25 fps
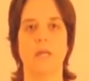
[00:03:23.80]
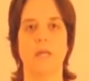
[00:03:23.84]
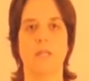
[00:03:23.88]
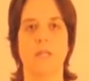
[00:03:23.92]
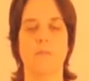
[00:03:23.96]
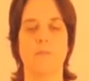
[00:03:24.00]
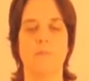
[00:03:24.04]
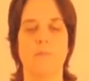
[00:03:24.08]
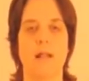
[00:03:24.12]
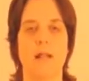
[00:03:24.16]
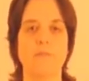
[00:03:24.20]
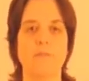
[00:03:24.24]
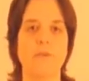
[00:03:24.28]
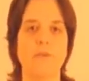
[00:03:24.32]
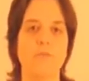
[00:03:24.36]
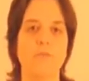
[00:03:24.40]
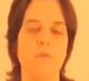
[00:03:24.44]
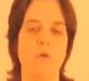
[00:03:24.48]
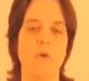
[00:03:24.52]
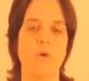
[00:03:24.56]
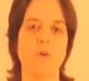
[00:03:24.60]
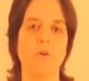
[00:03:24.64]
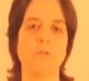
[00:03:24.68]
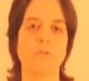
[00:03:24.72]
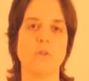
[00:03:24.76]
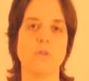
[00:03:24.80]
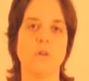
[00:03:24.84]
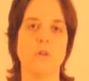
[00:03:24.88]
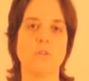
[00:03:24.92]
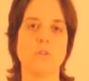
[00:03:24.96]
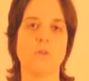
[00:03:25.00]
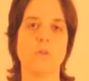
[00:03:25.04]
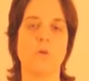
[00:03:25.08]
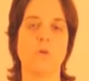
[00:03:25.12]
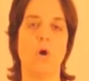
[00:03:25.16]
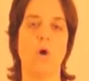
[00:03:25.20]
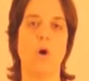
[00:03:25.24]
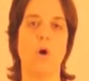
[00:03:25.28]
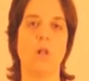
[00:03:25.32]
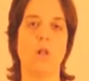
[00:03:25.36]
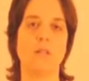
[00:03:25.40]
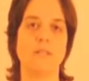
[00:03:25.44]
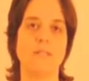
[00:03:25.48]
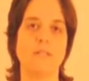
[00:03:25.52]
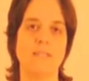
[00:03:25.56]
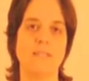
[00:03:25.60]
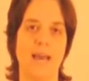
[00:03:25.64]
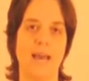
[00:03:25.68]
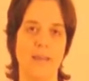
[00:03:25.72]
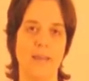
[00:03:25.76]
The pelvic floor is also called
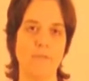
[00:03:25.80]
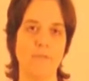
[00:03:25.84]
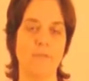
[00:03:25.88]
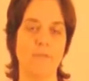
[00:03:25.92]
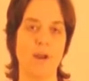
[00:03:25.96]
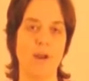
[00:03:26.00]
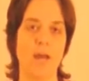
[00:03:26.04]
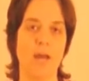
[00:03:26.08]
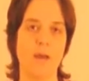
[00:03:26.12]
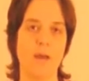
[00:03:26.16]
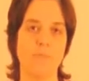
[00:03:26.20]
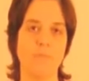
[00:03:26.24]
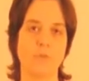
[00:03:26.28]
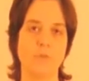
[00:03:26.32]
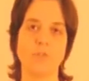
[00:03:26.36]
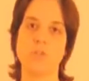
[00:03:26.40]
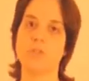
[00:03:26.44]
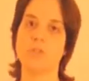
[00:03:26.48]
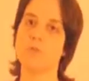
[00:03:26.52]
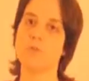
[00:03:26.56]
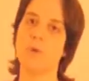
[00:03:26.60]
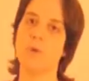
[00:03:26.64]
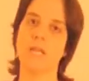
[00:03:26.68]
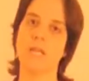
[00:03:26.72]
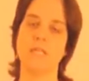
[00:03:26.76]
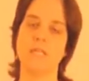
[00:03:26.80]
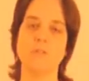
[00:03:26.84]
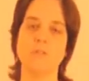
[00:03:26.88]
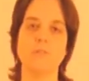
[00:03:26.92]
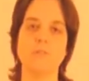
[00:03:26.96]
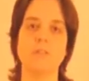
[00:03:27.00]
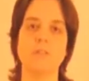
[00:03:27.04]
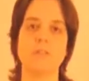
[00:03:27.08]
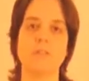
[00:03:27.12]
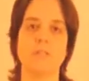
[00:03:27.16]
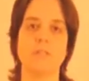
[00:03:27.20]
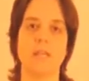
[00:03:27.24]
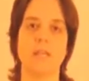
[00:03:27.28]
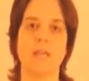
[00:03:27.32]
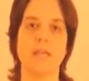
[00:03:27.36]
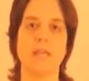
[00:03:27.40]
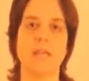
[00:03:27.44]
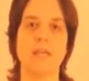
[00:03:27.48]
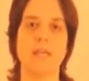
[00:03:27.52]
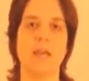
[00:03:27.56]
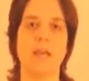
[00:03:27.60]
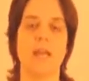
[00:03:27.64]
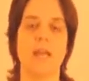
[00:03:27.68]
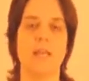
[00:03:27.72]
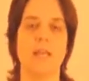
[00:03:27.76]
the diaphragm, which is quite
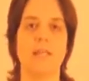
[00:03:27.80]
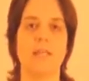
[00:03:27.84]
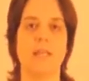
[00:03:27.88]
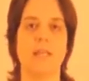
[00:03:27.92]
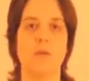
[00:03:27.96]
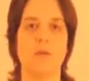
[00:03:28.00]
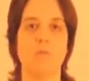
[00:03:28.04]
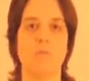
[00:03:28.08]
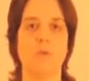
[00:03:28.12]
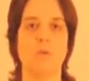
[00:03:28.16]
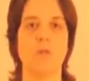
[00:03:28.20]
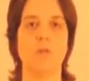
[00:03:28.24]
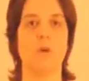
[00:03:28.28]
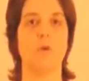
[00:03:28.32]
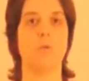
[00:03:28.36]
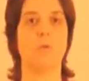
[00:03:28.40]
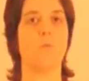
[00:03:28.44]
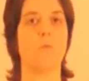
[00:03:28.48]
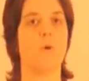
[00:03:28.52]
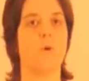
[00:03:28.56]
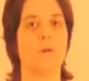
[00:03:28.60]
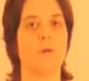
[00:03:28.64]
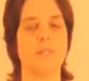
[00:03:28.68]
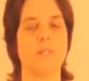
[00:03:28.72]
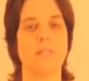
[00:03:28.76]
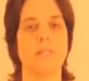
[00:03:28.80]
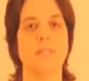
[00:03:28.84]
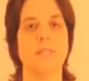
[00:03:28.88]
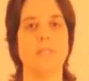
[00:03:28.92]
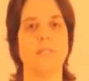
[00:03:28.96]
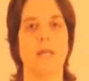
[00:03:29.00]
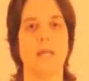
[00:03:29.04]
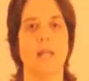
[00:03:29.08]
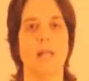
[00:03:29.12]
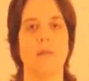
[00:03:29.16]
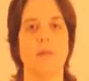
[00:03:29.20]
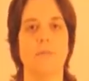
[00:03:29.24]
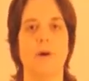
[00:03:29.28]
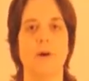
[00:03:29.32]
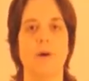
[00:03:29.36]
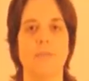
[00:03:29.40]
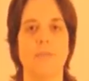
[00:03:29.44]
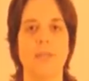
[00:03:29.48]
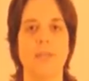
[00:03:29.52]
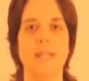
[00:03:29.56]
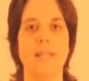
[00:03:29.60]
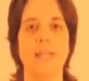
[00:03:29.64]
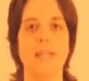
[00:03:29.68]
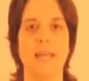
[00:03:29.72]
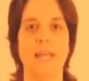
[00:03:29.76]
interesting, and I will go more in detail about
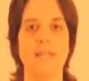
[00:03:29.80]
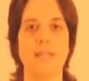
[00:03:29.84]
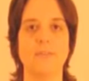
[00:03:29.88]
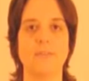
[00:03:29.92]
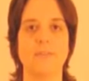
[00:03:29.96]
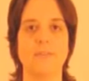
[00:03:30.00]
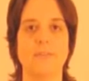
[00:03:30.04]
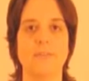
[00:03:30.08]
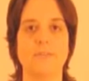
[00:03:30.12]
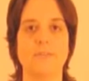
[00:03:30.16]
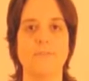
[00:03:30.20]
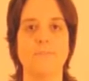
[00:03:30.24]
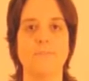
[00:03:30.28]
that later.